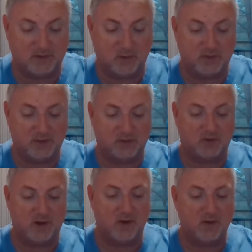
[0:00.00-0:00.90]
doing this
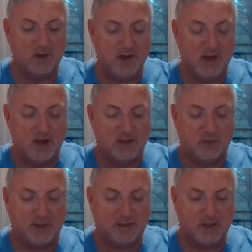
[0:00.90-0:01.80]
trail. So we
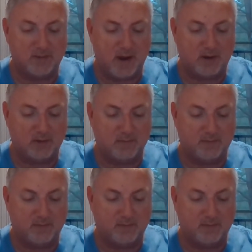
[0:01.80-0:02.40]
get to the bottom.